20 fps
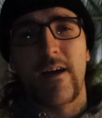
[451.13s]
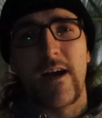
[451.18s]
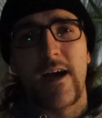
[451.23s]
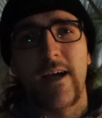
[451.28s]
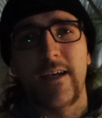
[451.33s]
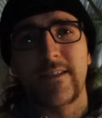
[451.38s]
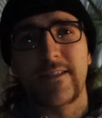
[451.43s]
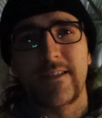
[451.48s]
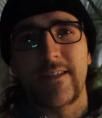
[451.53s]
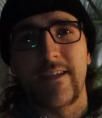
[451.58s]

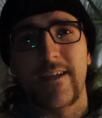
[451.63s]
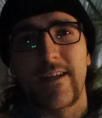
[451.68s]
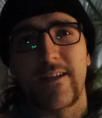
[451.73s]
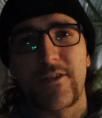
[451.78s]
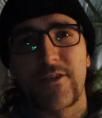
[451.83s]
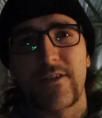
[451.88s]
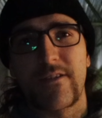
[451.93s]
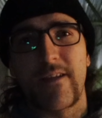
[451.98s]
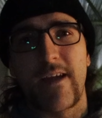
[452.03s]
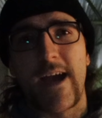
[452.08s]
eyes
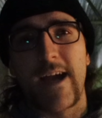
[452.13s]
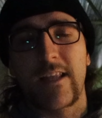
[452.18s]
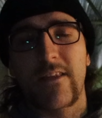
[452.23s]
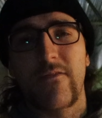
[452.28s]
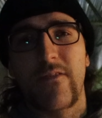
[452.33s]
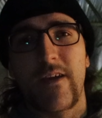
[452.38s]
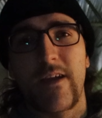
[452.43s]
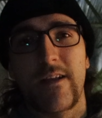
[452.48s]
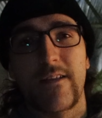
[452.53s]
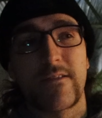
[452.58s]
engaged,
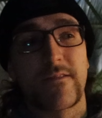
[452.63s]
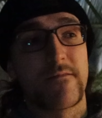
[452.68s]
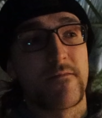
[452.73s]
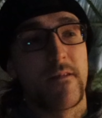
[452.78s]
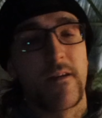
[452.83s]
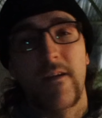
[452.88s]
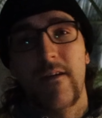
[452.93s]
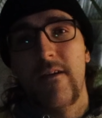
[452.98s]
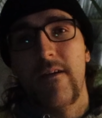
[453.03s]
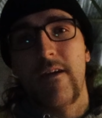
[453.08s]
active hands,
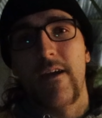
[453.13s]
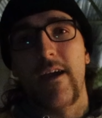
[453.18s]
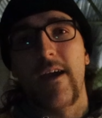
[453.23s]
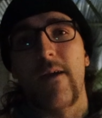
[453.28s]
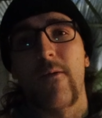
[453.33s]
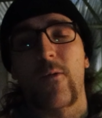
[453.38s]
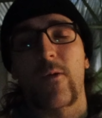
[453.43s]
and